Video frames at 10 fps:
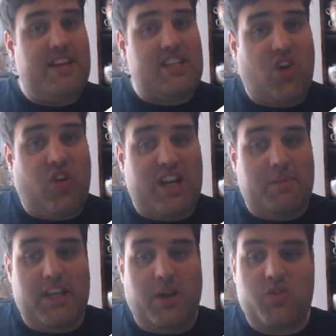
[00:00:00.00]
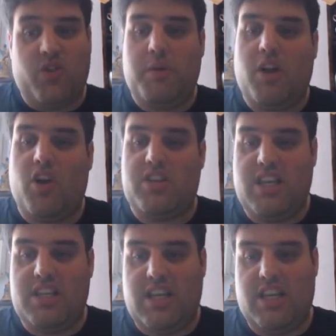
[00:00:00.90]
is incredibly useful because
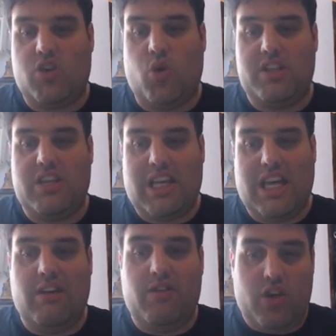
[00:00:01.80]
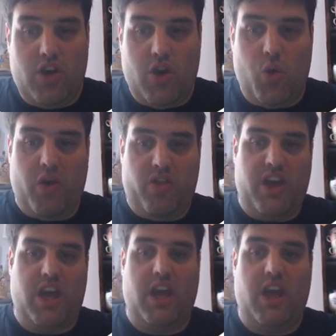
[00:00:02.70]
this is going to give you
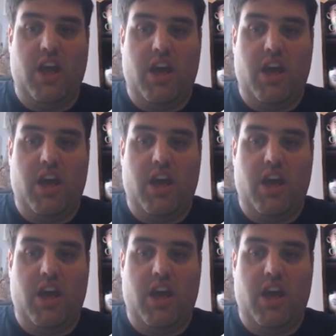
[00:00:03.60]
the